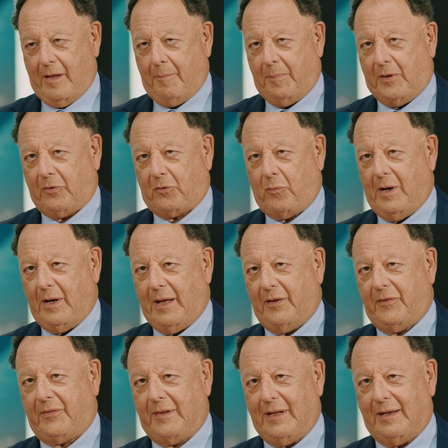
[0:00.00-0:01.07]
Because when I
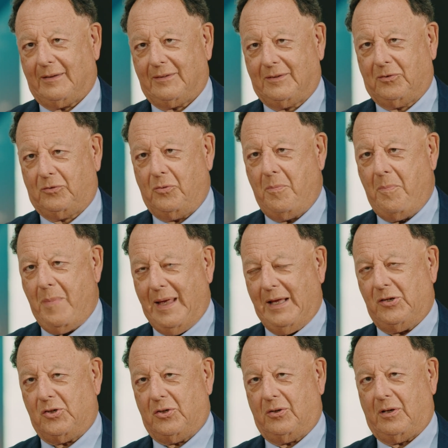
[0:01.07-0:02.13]
started to
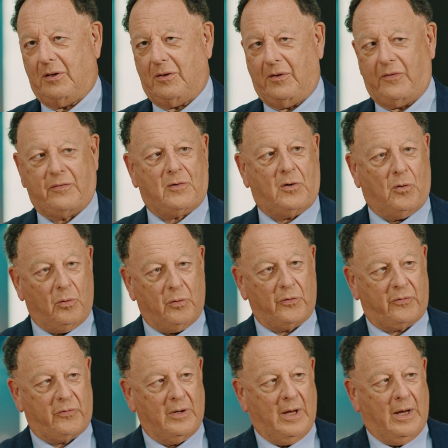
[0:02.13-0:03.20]
imagine this
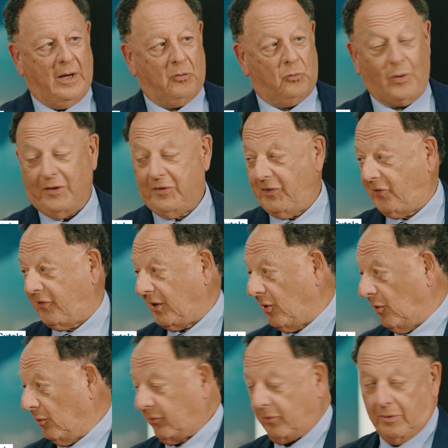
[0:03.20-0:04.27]
course 20 years
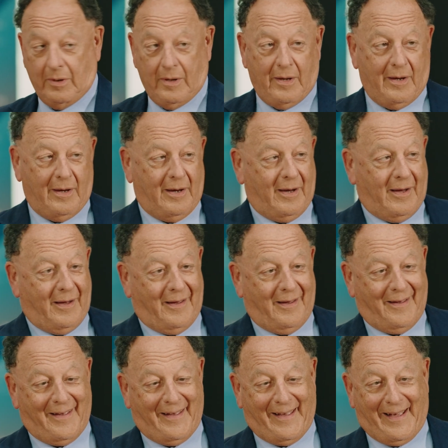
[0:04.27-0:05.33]
ago,
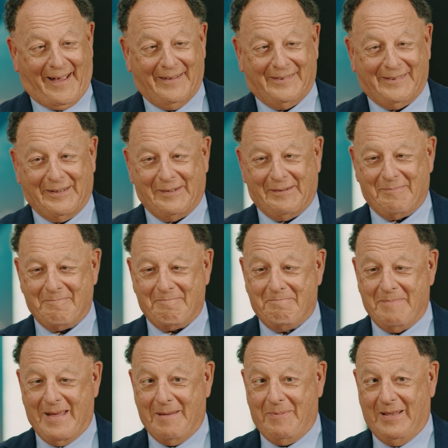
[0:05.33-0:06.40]
I said,
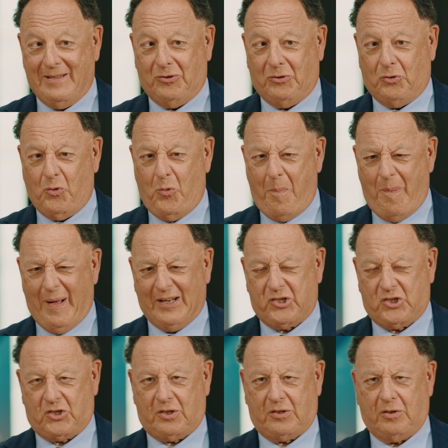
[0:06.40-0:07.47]
maybe too
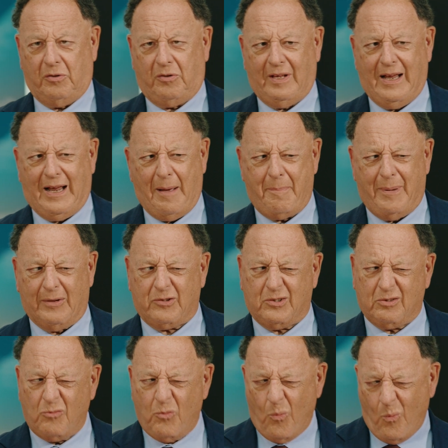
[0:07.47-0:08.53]
much to think about
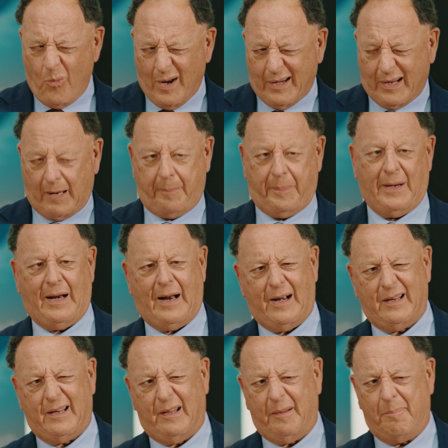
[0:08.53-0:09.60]
one
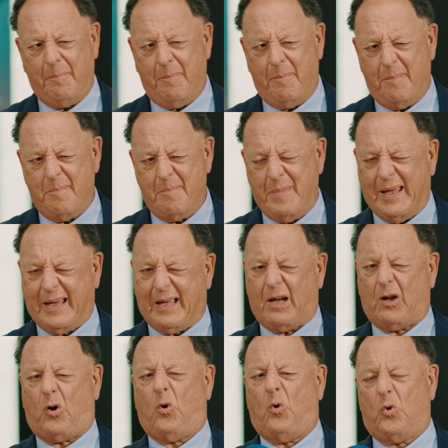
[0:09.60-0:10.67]
capillary and make a
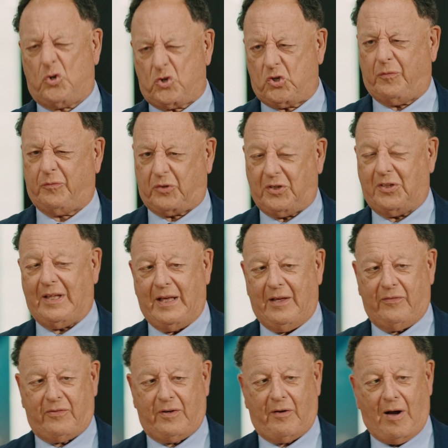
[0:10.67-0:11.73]
course of three
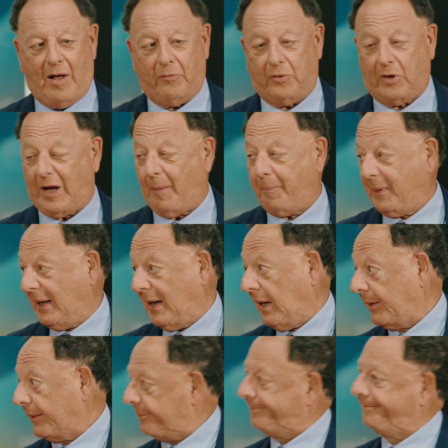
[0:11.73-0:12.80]
days around the
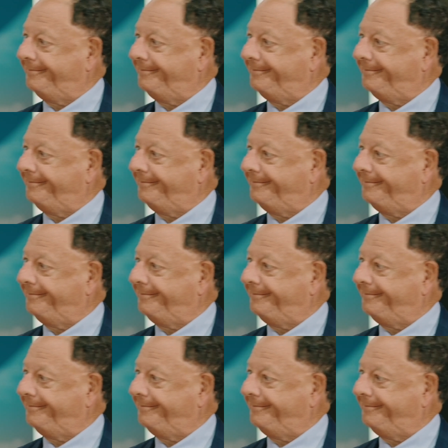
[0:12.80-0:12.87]
capillary.